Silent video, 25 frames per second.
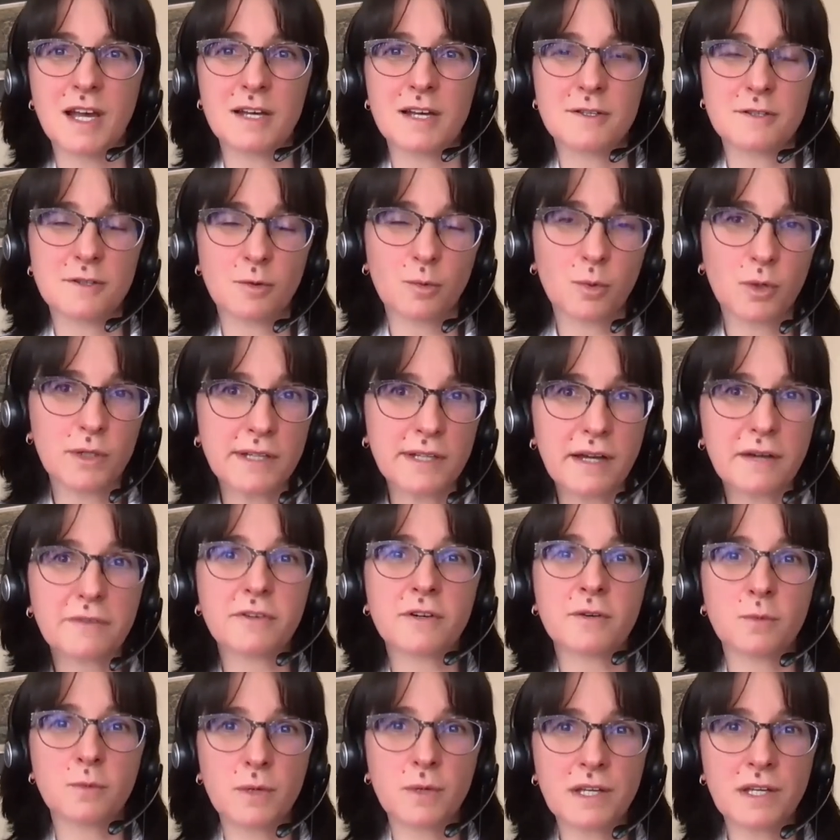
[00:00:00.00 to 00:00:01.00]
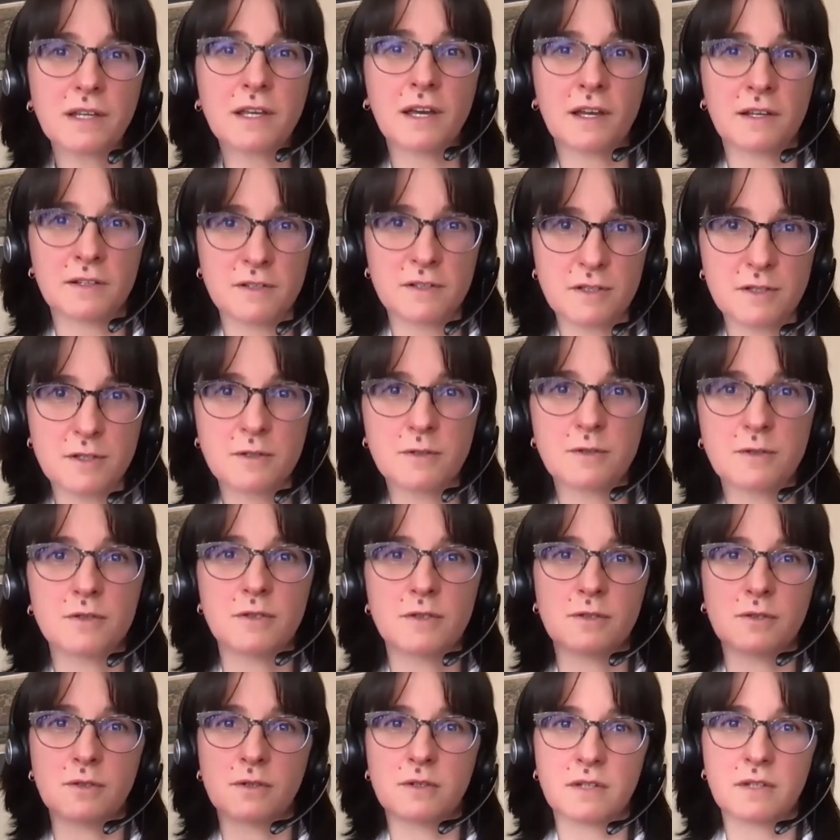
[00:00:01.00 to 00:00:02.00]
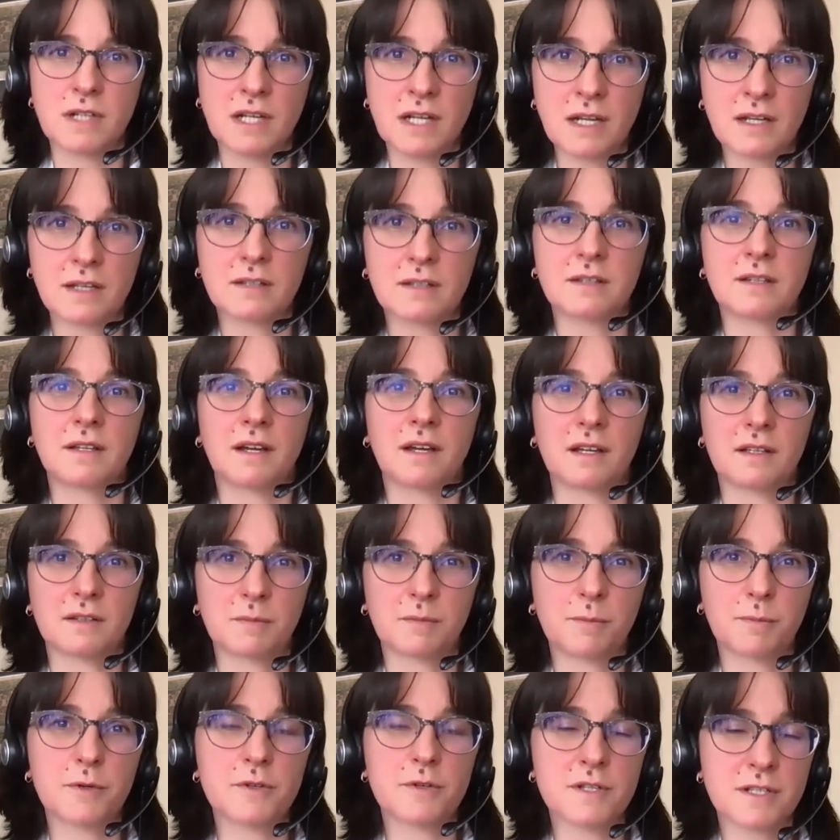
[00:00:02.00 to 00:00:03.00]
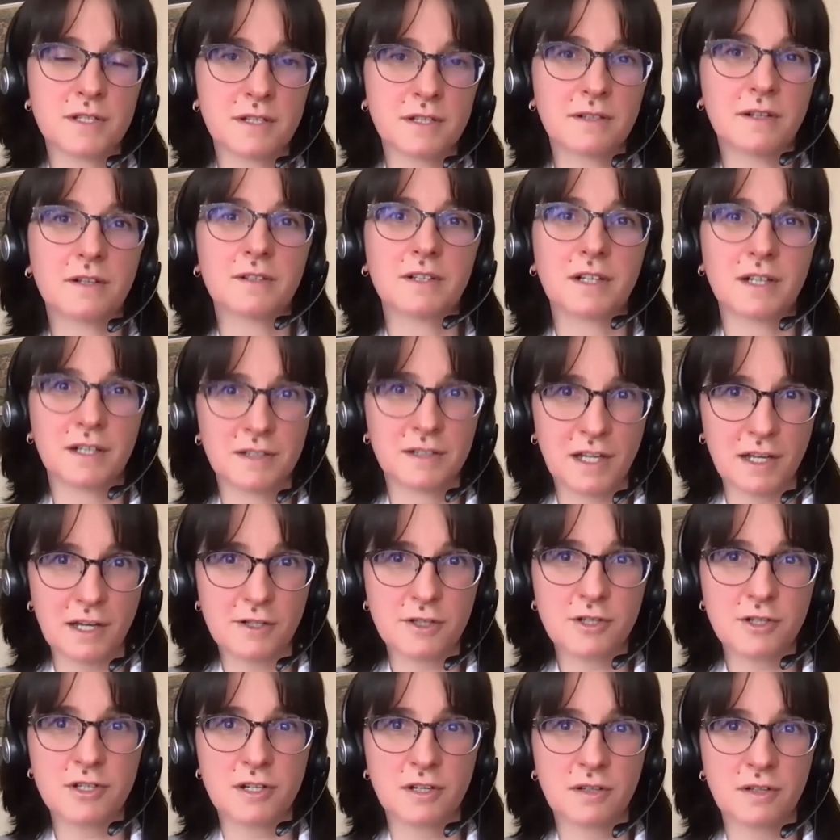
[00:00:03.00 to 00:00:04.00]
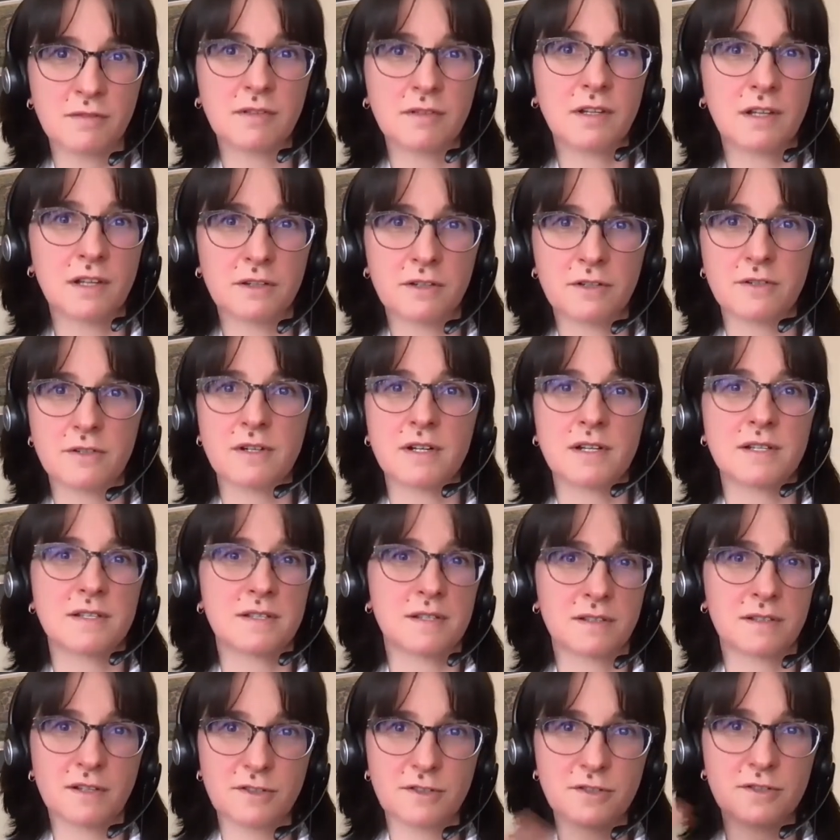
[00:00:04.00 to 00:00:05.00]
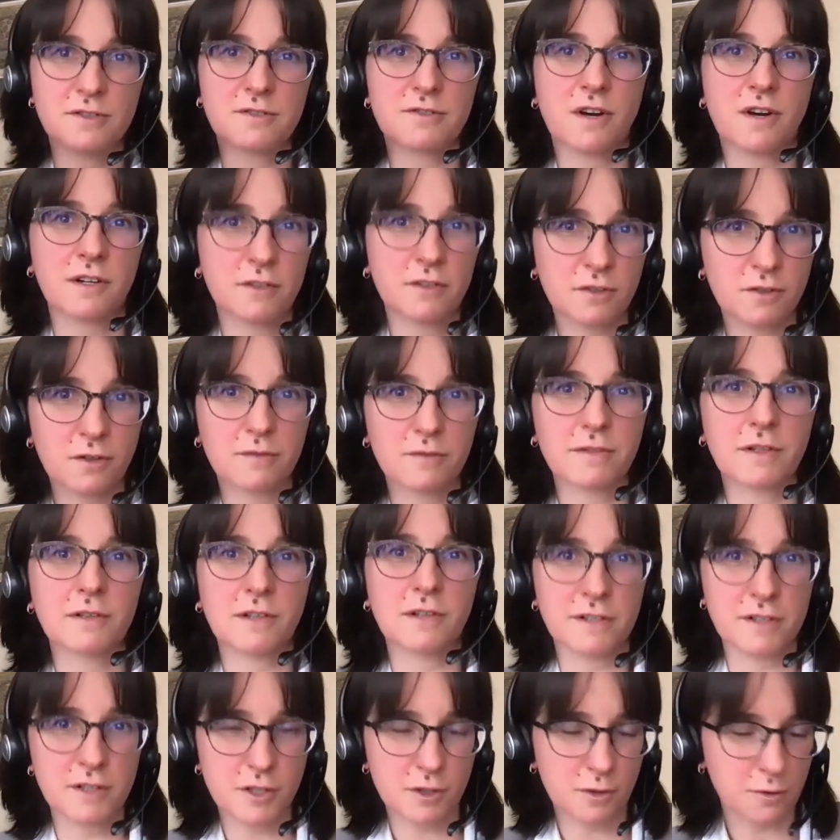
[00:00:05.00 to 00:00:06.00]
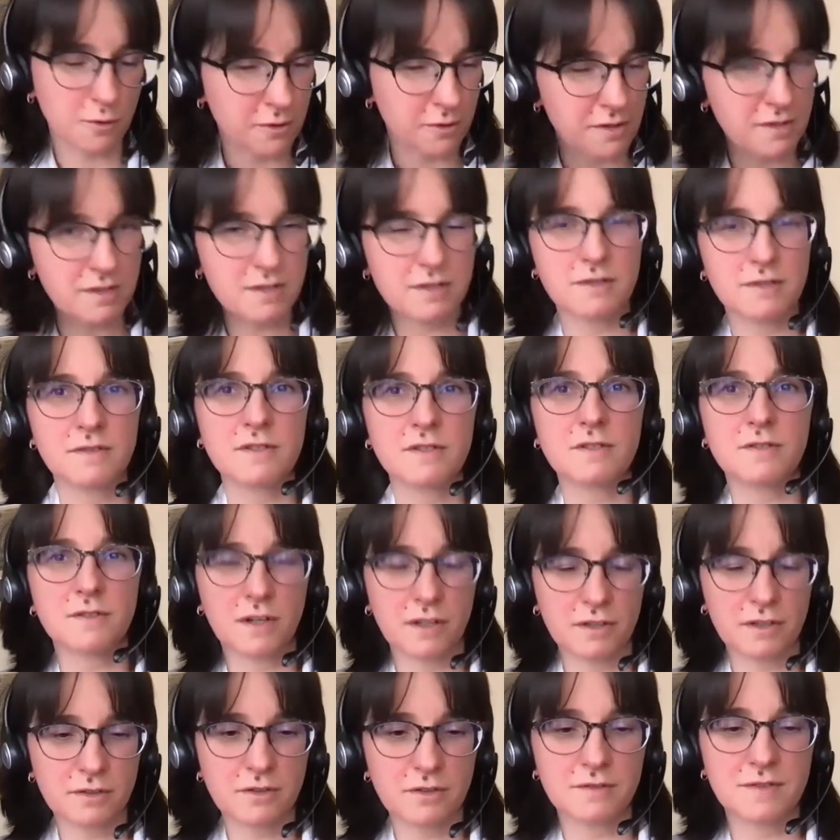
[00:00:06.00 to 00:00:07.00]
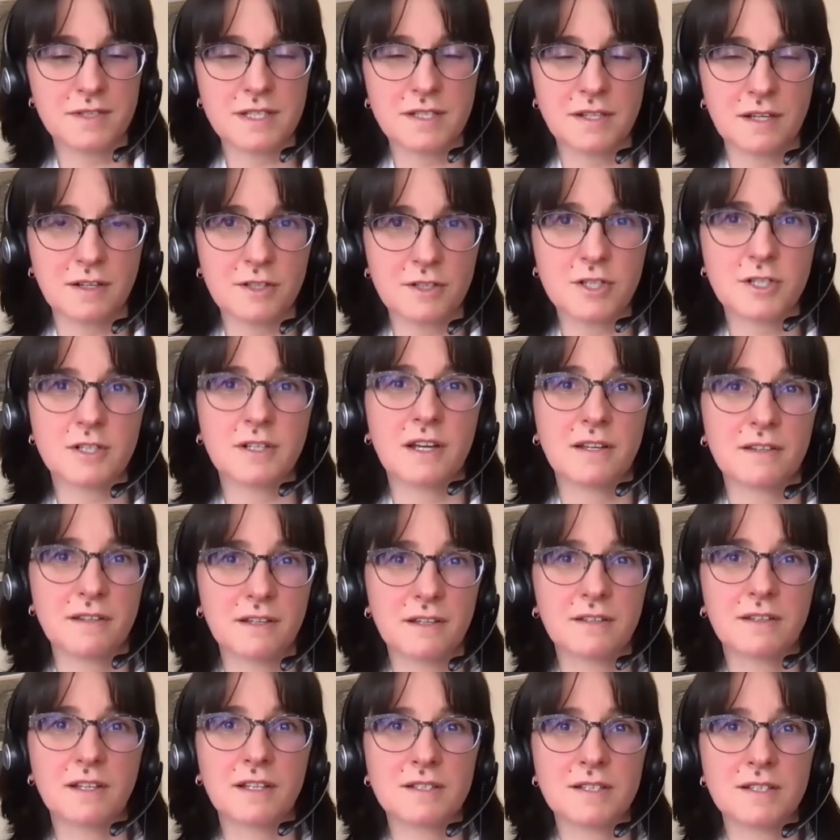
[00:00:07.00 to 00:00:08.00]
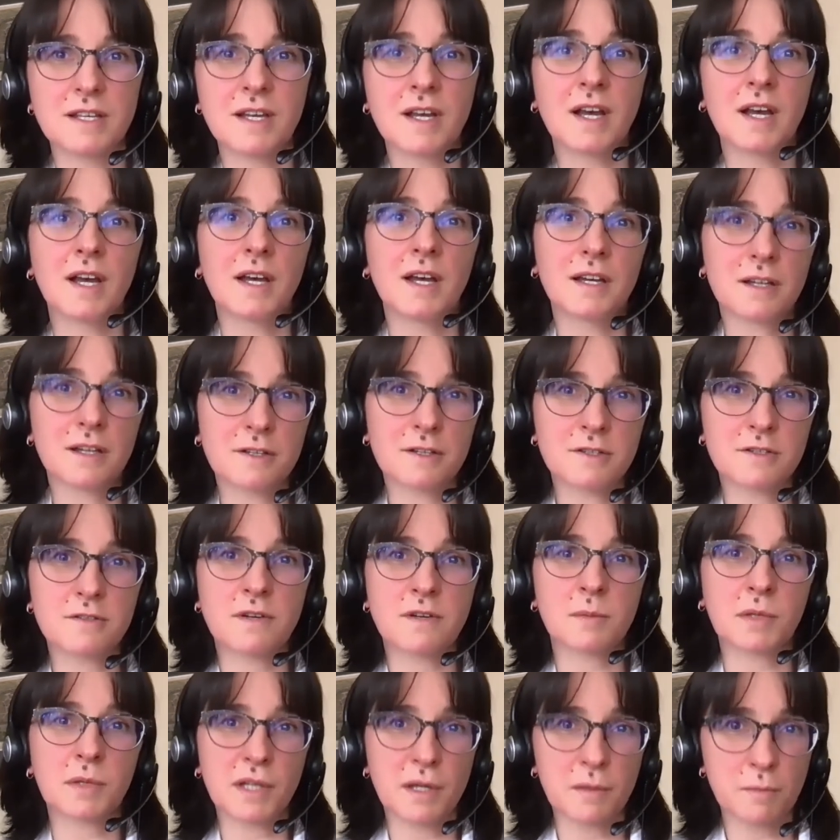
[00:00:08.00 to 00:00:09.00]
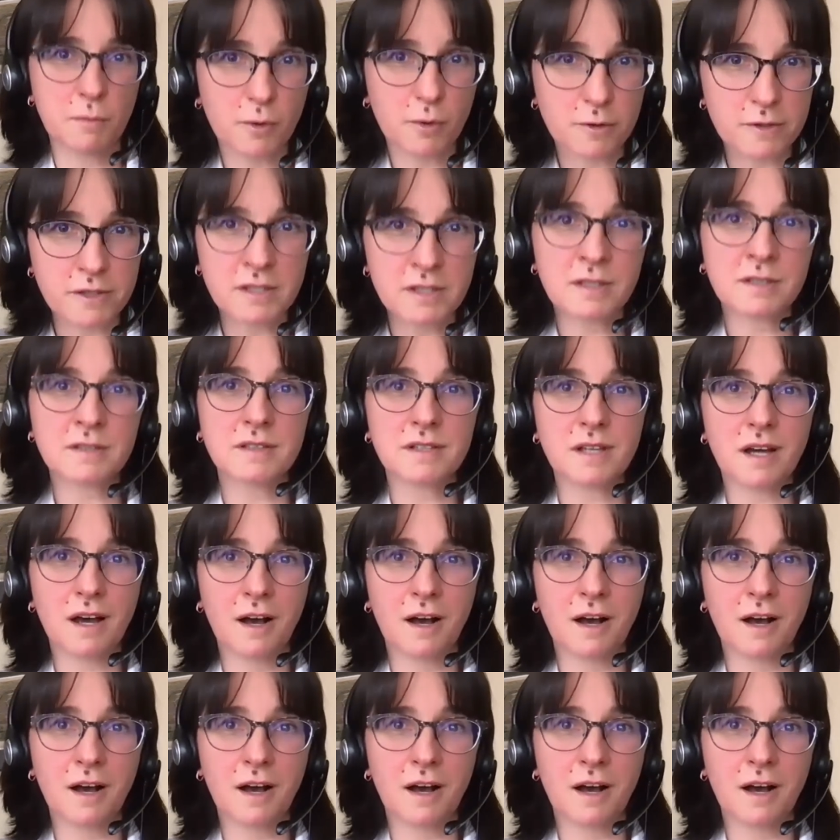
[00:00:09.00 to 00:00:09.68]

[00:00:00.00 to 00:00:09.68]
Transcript: So whatever we can do to create that personal connection, either as an instructor of the large course or instructor of a section, I think that's extremely important.